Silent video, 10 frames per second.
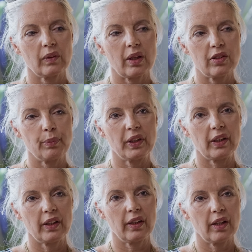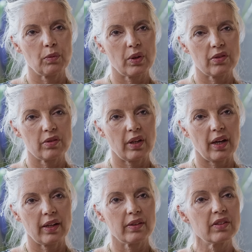At the beginning,
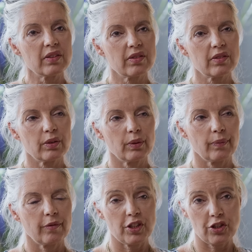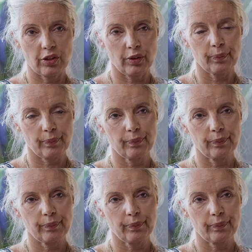I had this vision,